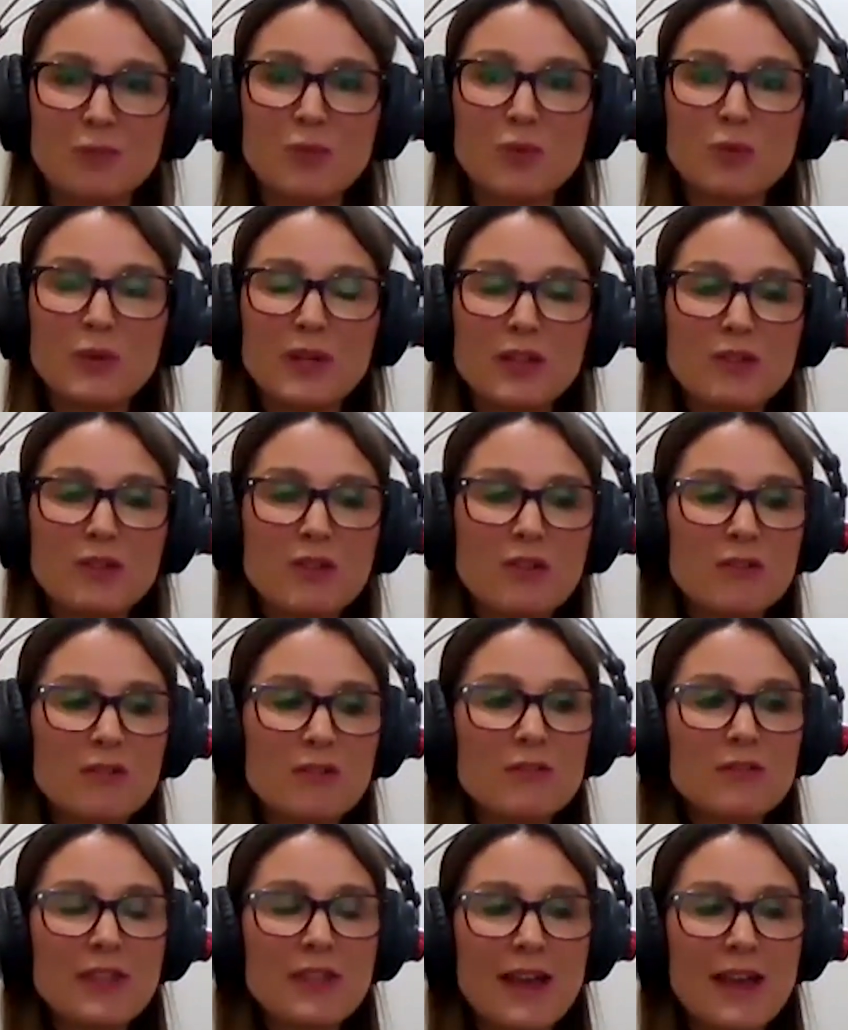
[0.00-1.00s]
We
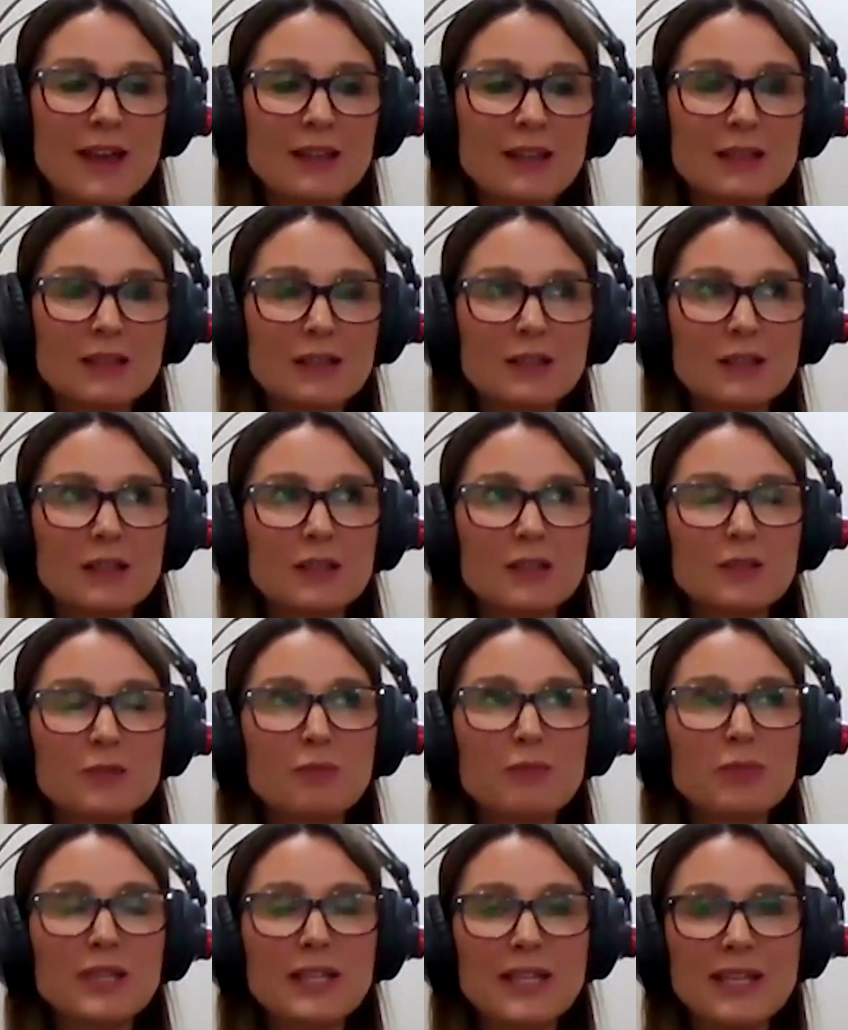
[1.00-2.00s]
know that
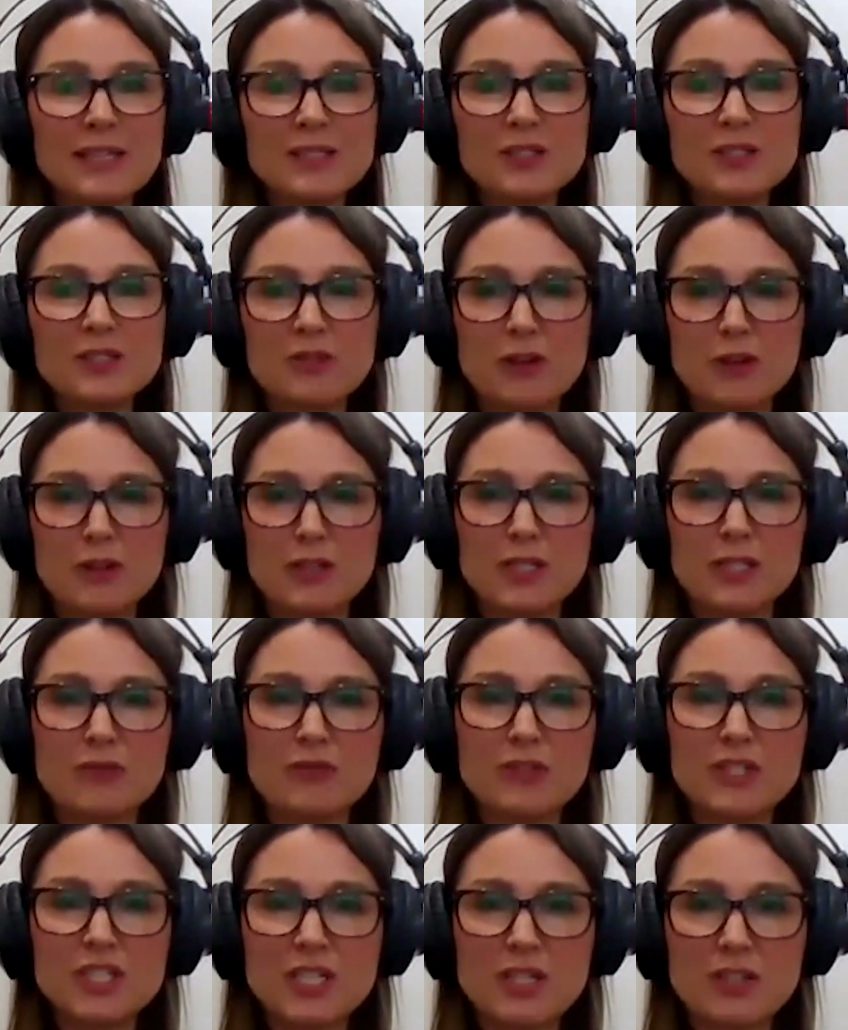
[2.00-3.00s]
plants grown in a
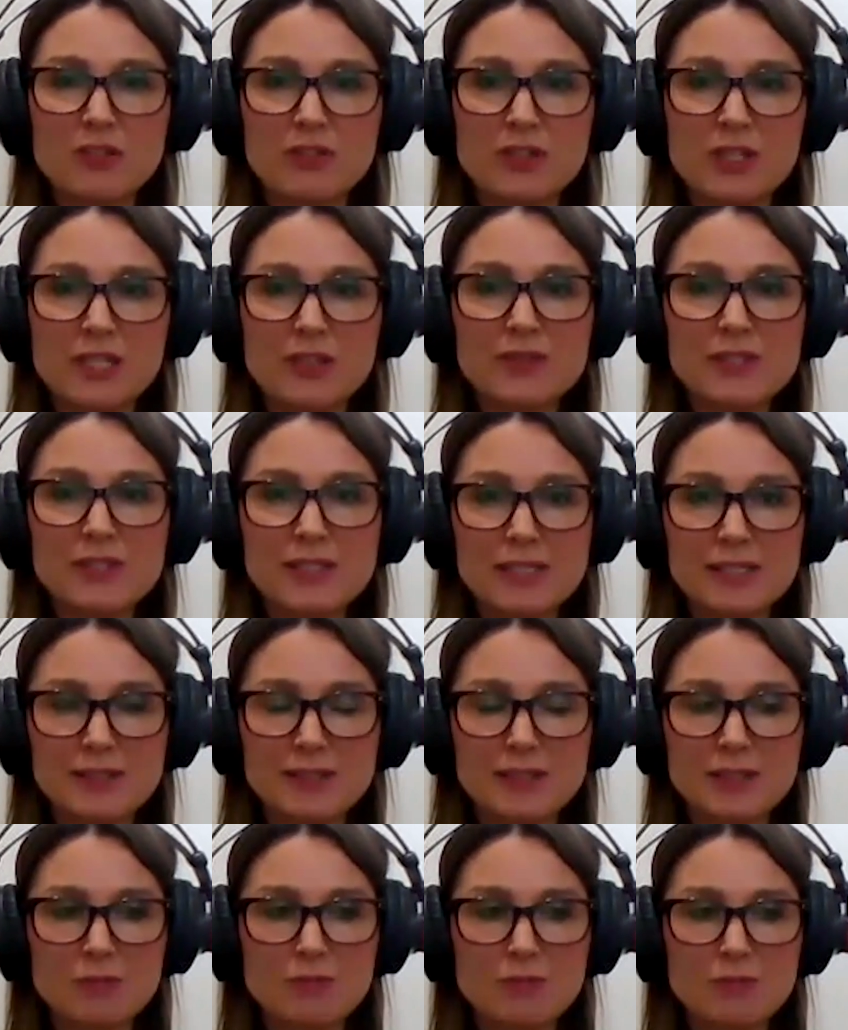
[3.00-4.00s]
regenerative
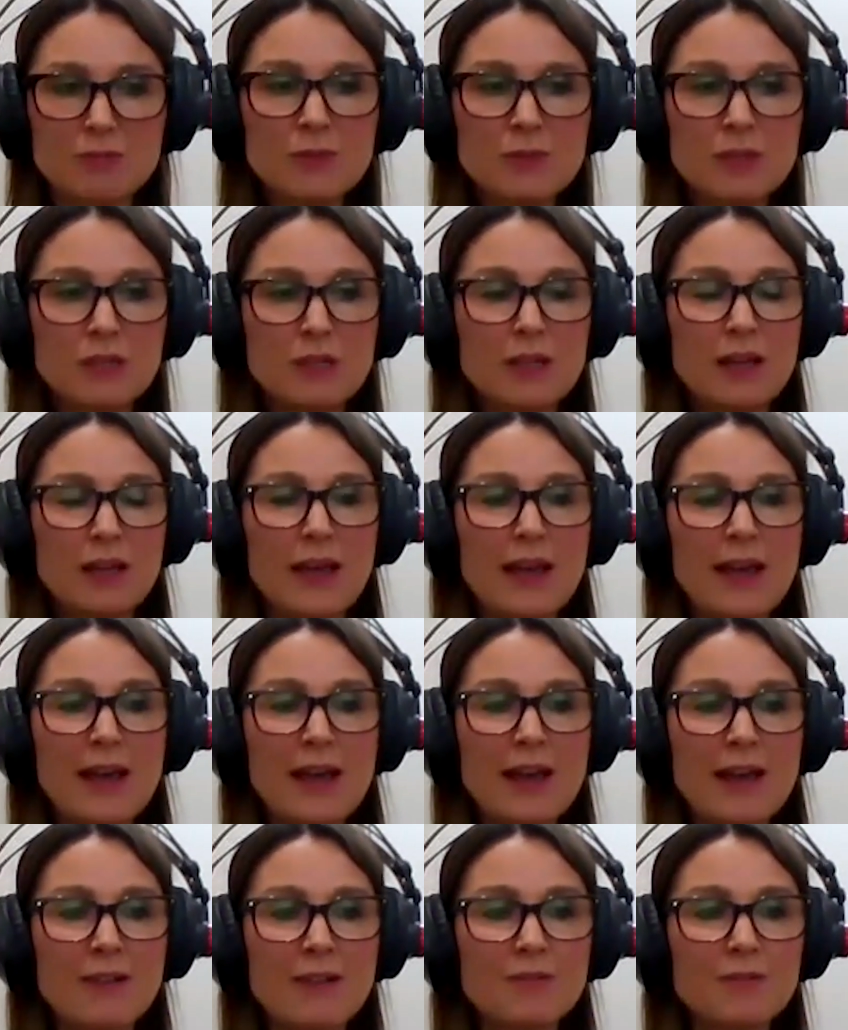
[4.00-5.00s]
system
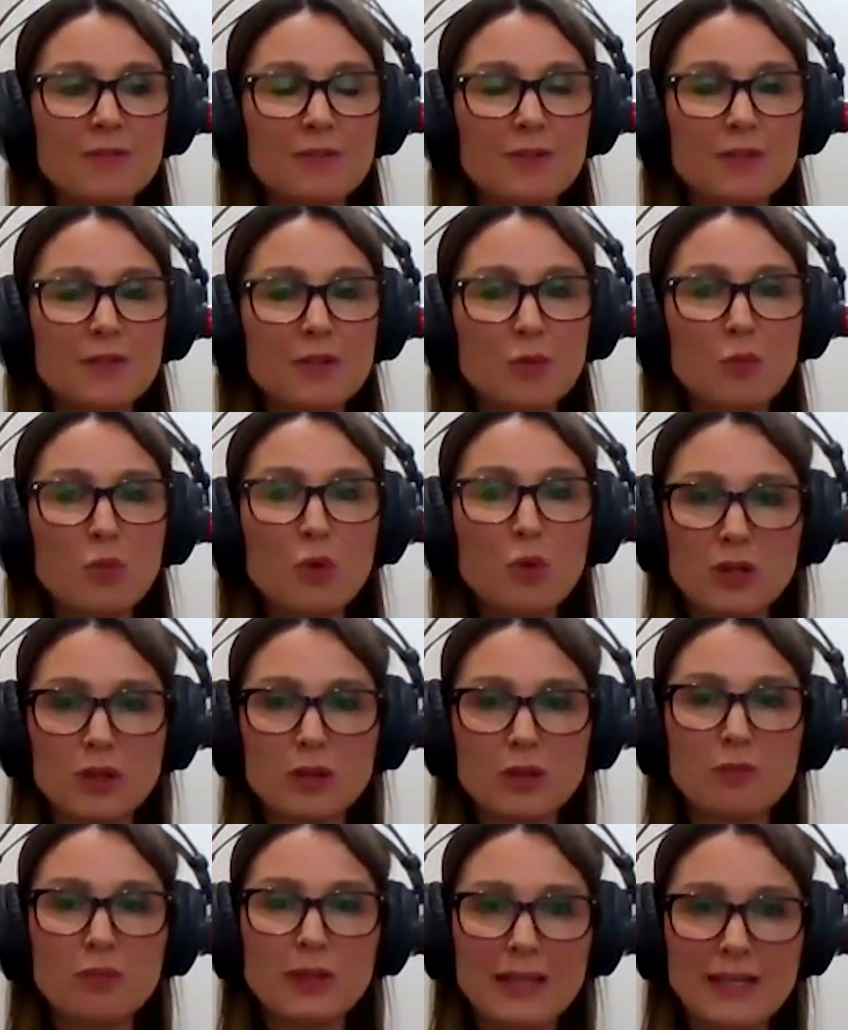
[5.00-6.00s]
have more
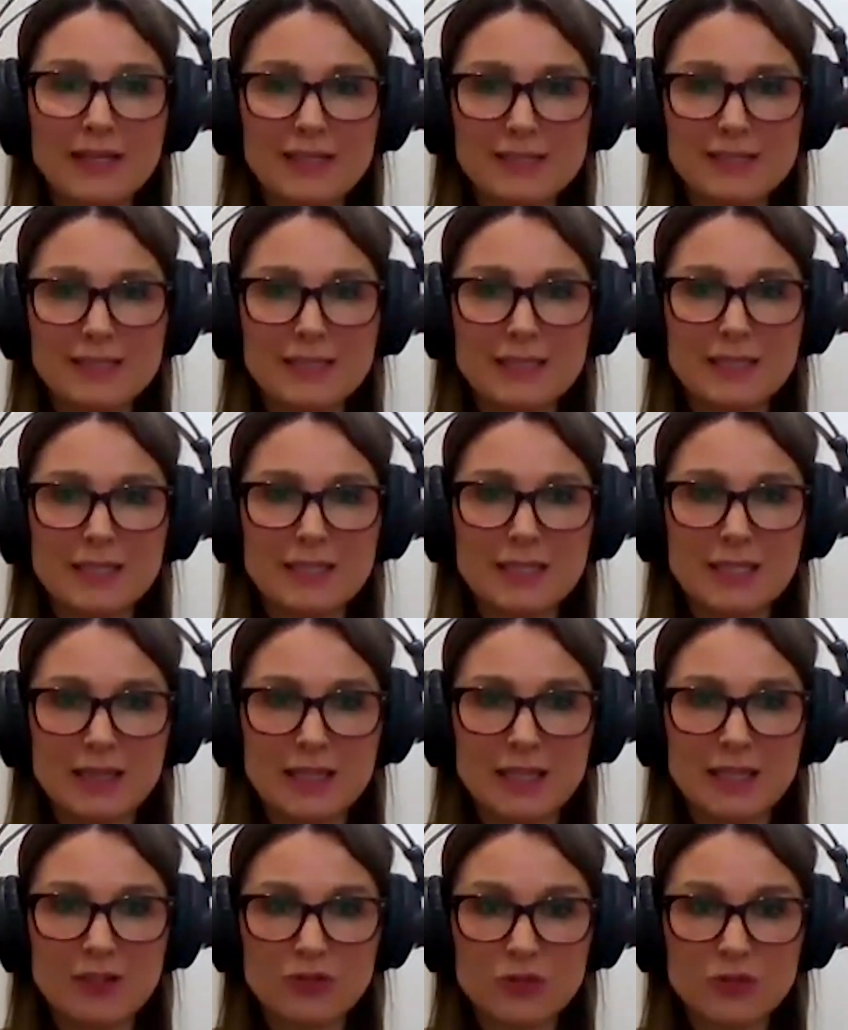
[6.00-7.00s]
complexity in
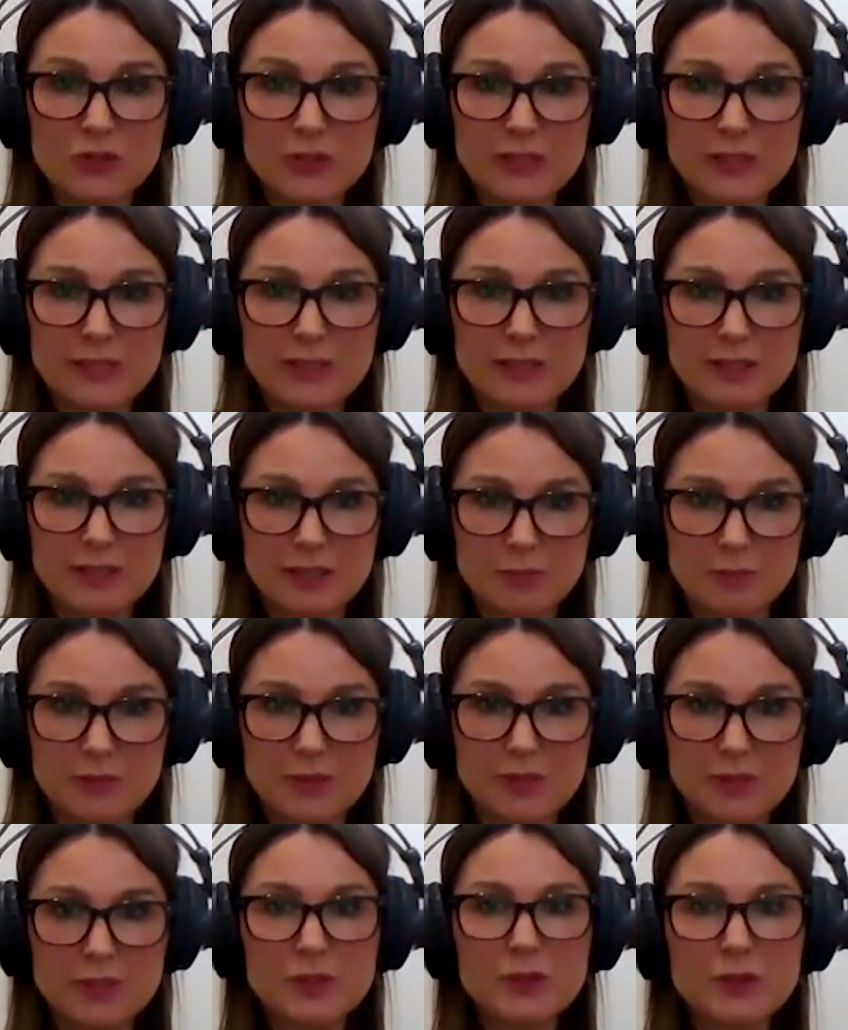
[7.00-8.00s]
their root
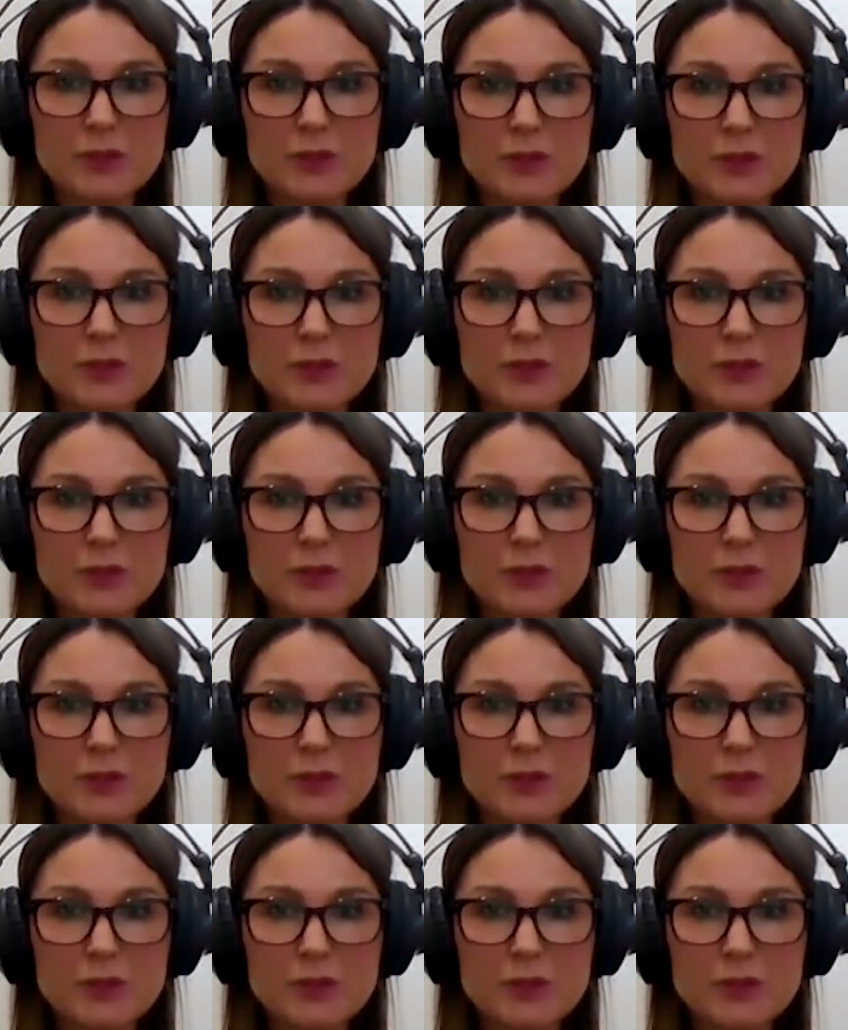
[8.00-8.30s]
systems.